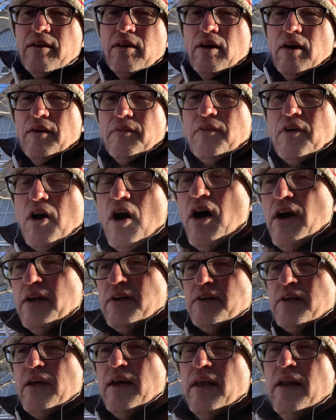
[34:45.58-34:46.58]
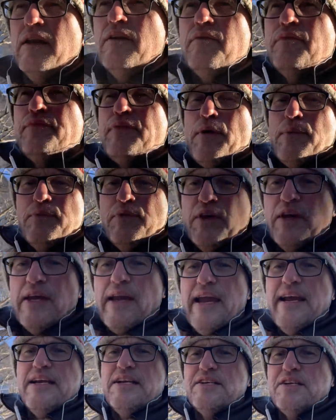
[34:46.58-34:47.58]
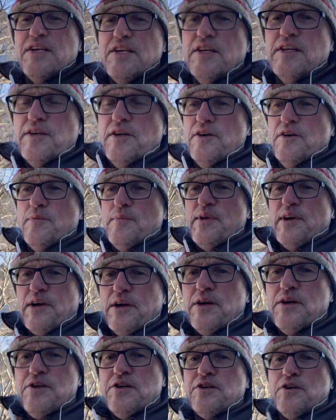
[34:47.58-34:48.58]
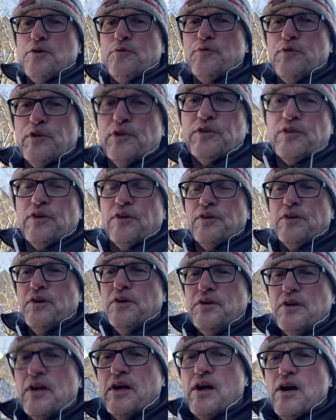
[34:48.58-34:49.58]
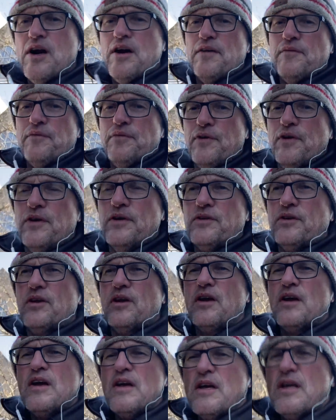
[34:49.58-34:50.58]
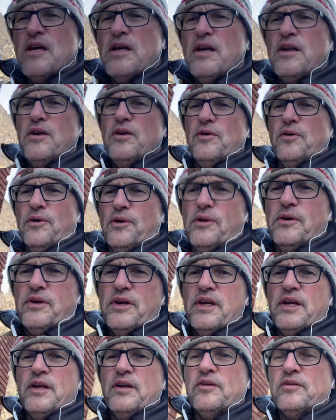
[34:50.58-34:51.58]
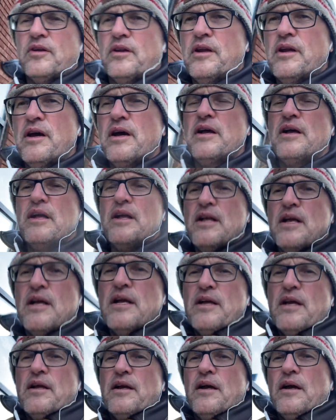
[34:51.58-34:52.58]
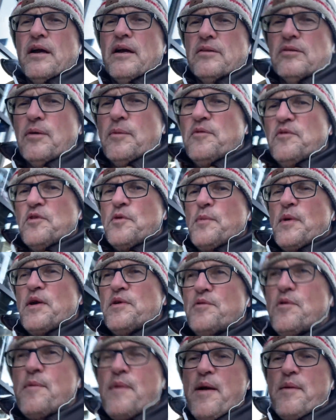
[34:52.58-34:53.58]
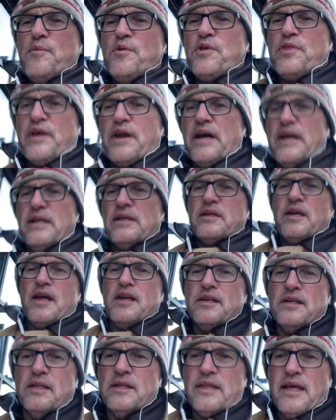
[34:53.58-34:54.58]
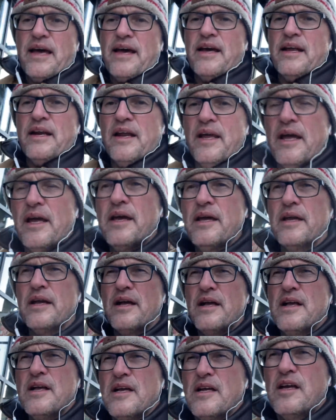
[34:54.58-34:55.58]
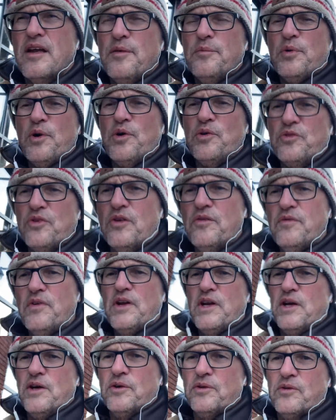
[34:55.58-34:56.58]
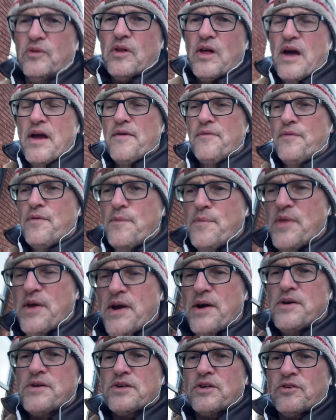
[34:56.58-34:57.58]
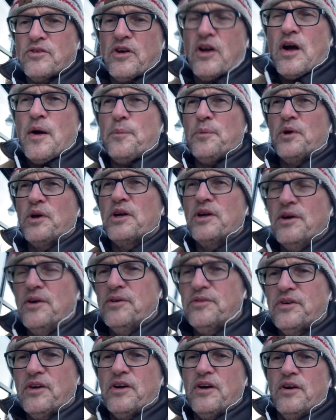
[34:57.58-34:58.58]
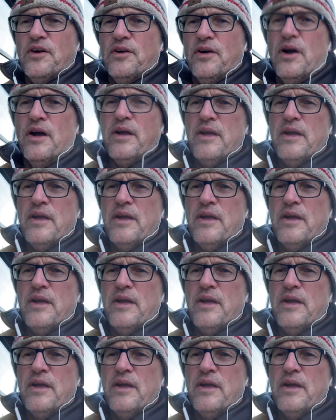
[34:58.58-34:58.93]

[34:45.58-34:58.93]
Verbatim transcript: of content from the AGU, American Geophysical Union Conference in New Orleans. And some of you might remember that I attended that and posted videos live from there just a couple of years ago.